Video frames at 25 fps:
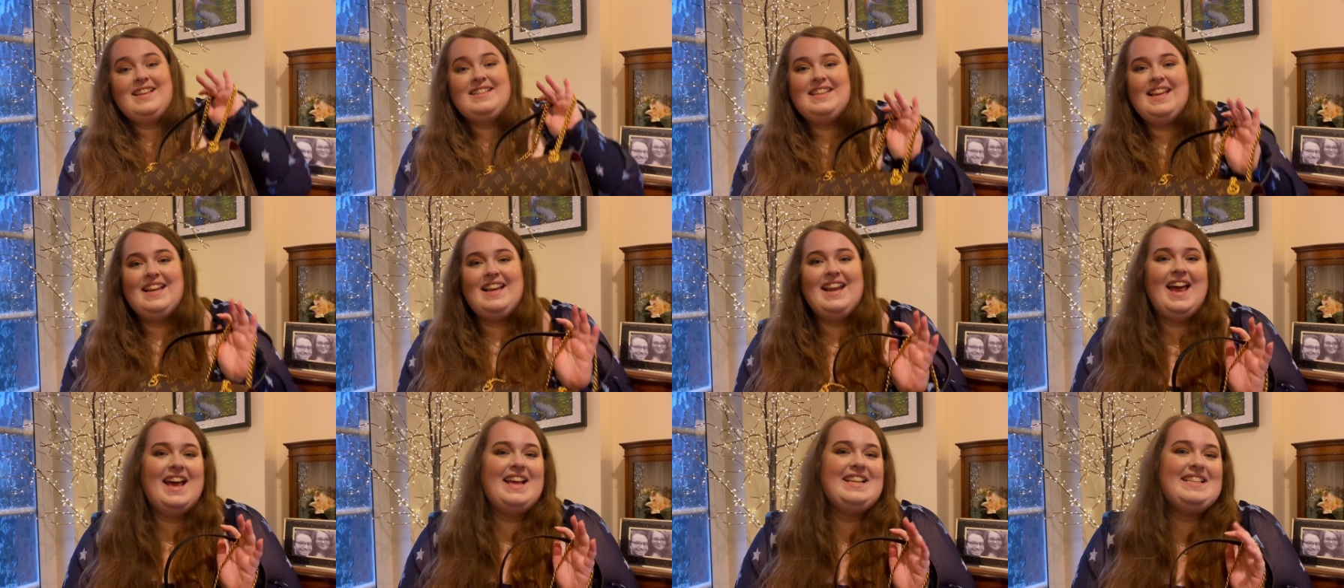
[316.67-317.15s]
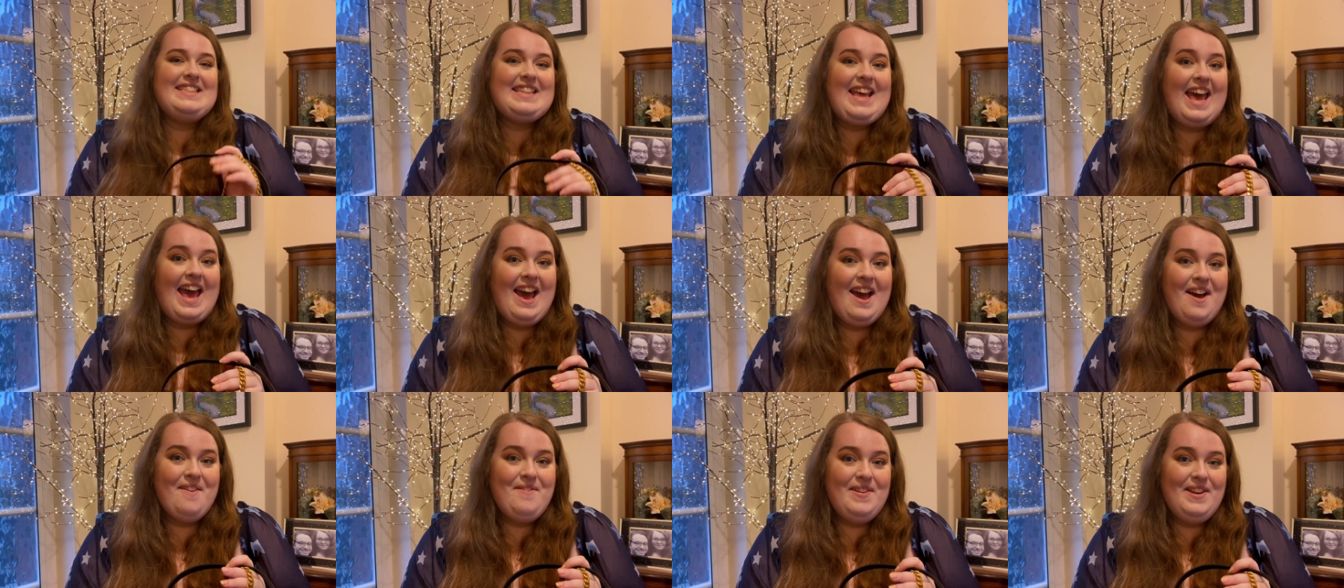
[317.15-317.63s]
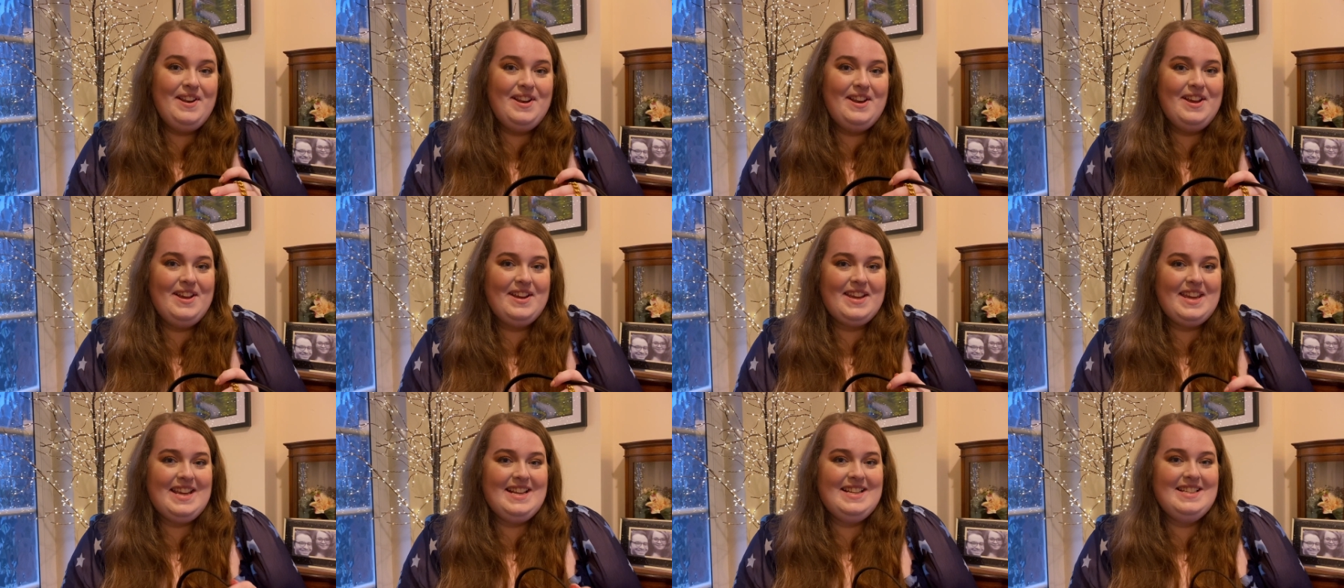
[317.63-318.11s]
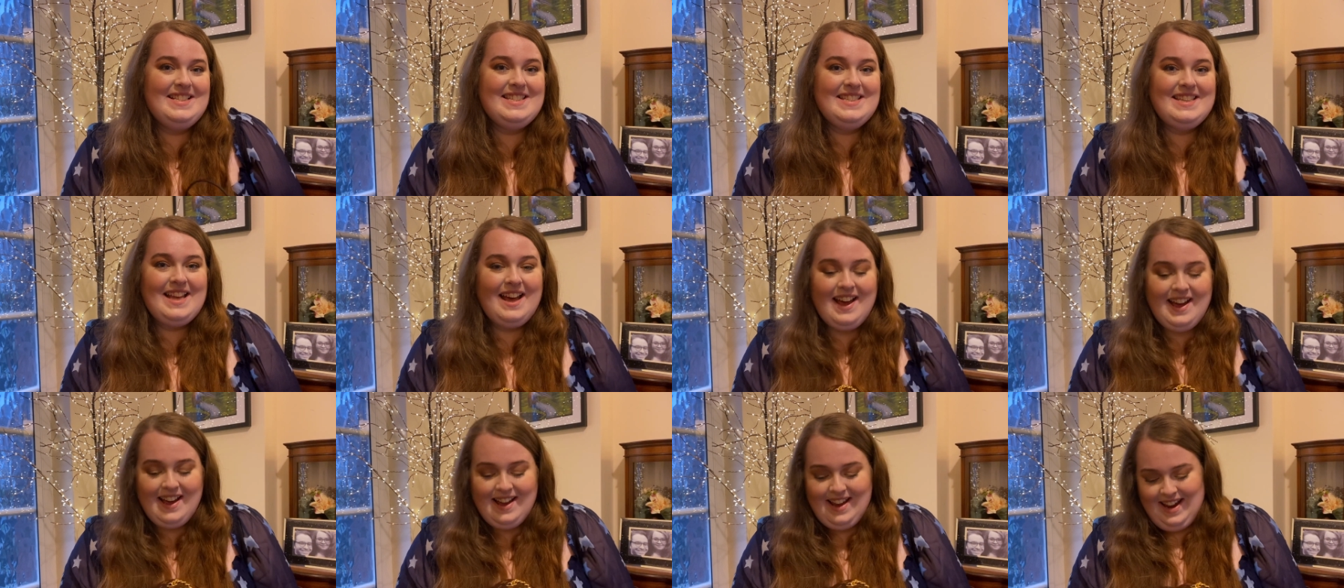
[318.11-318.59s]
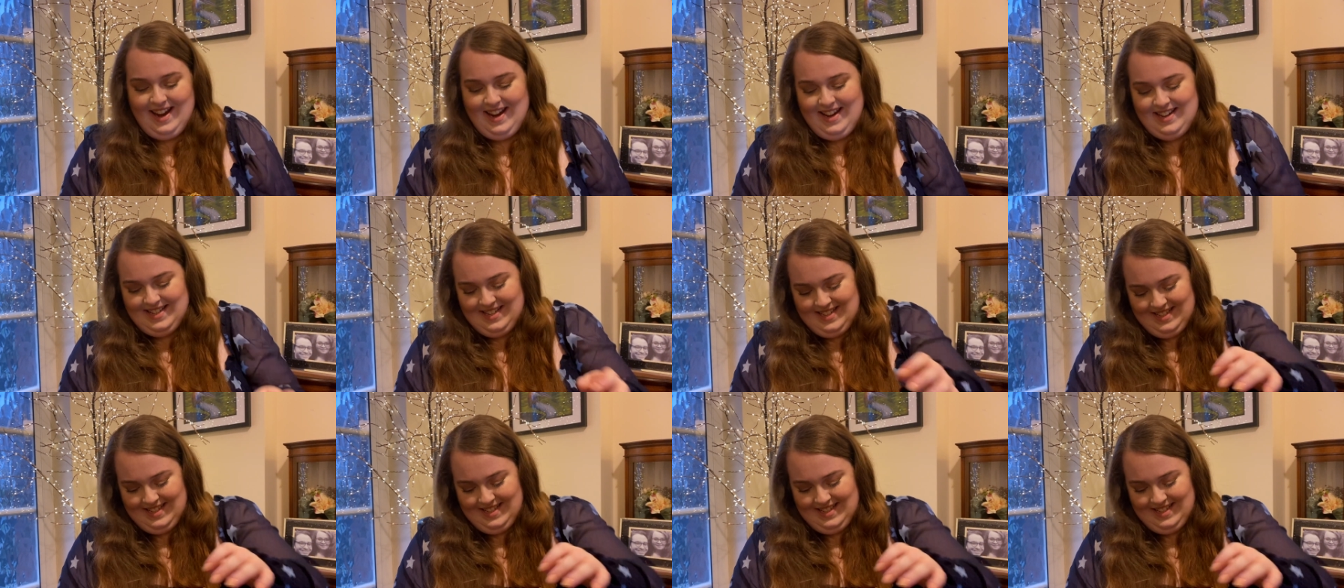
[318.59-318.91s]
So let's have a look inside.